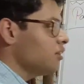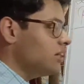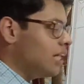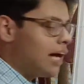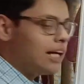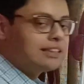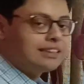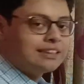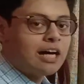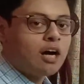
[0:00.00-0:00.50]

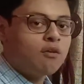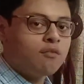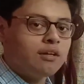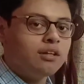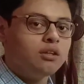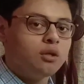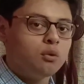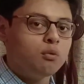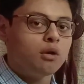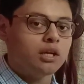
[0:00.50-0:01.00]
That's how we
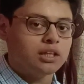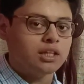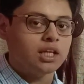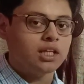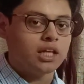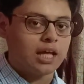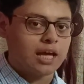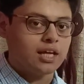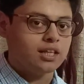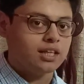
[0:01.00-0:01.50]
do it
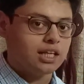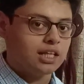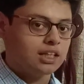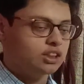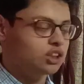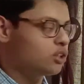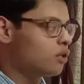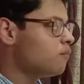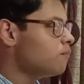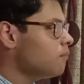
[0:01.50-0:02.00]
in
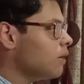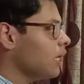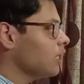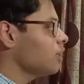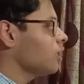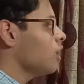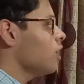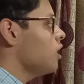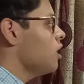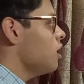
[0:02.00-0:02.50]
English,
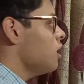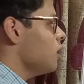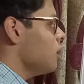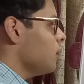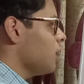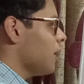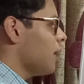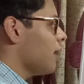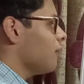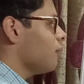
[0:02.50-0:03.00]
but
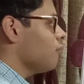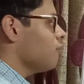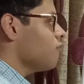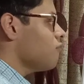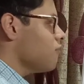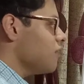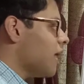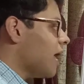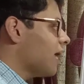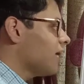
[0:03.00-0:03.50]
in
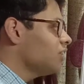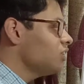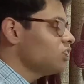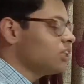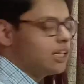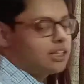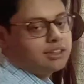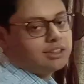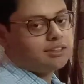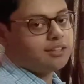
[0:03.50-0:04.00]
French
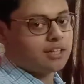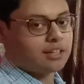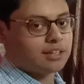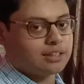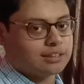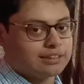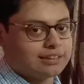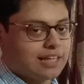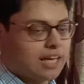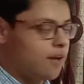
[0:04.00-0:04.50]
it's not the
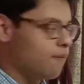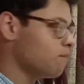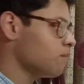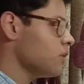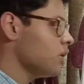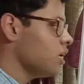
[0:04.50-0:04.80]
same.